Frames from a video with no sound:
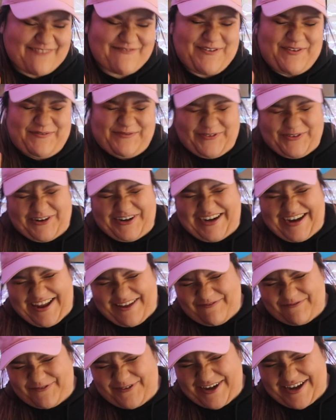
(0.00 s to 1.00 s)
before
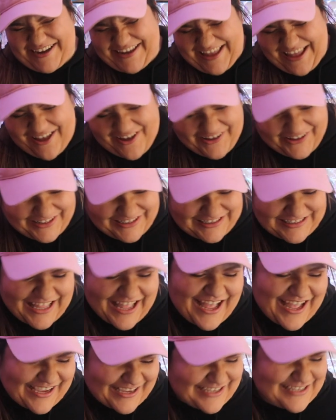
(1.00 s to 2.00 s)
I freak out a
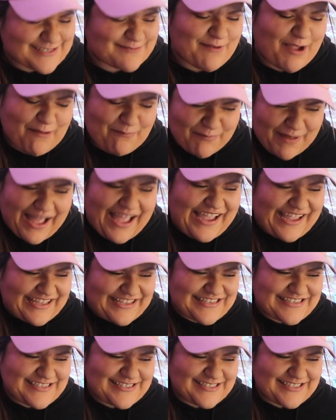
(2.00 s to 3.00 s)
lot because my
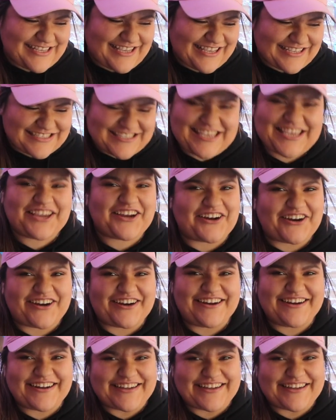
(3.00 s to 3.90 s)
bias is here.